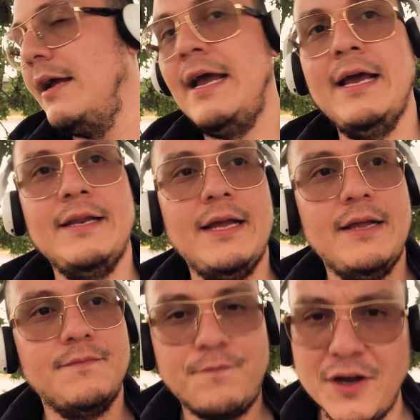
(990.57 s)
And
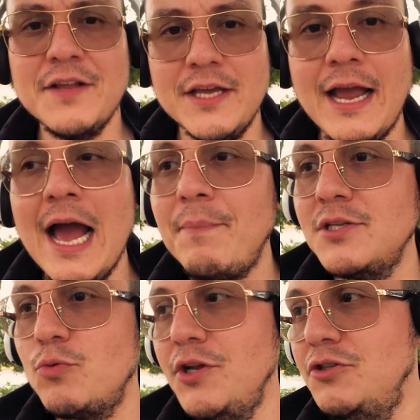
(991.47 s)
funny thing
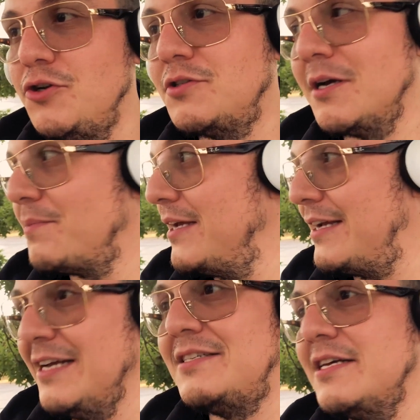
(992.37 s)
happens when you do something
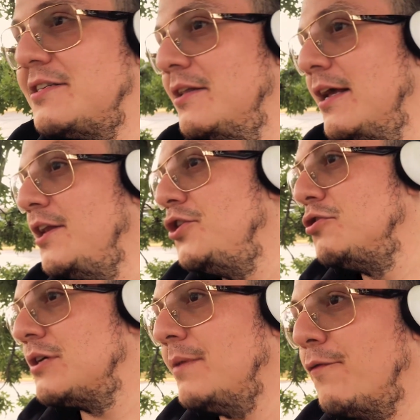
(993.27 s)
consistently and you
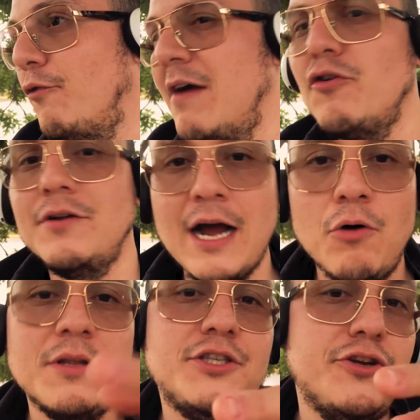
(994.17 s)
do something forever. Not
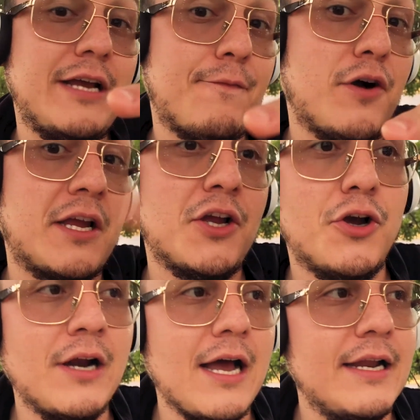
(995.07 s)
only do you get fucking
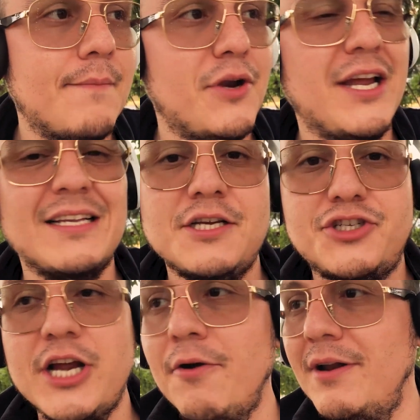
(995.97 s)
good at it, but you get to
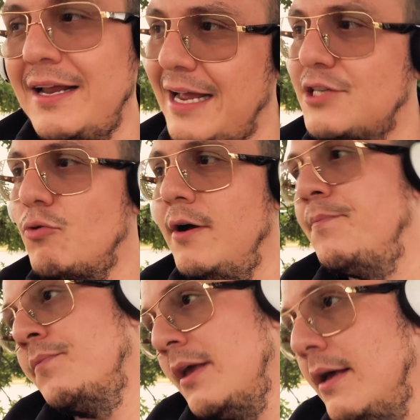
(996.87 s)
share it. And guess what?
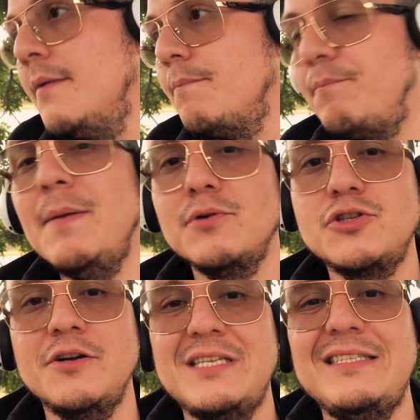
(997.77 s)
People
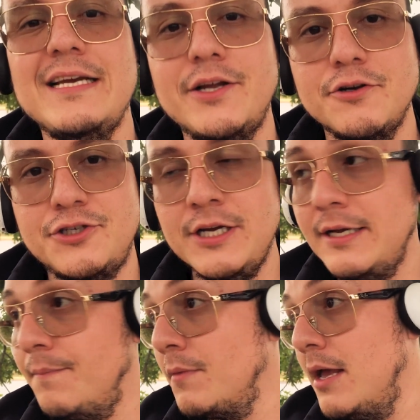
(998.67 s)
start to dig your
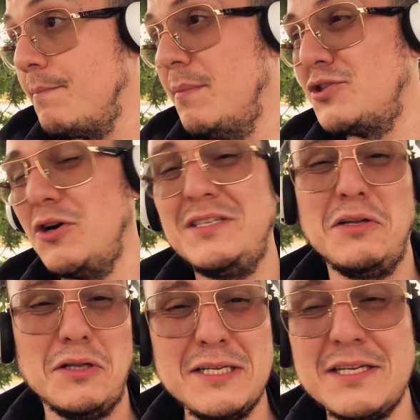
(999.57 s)
shit. People start to
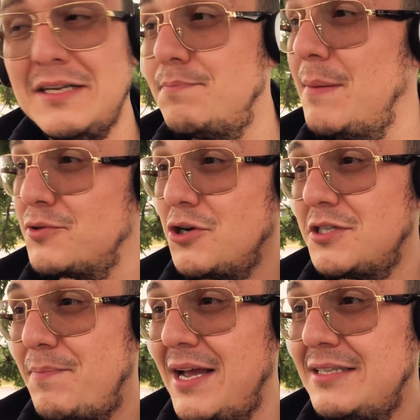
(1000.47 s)
listen. People start
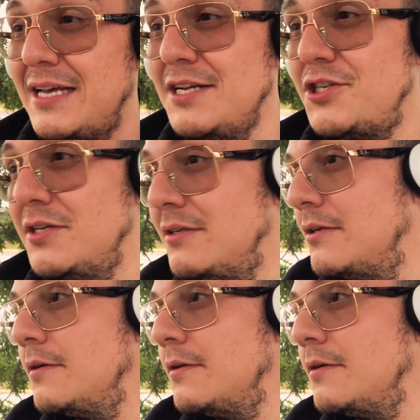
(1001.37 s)
to pay attention.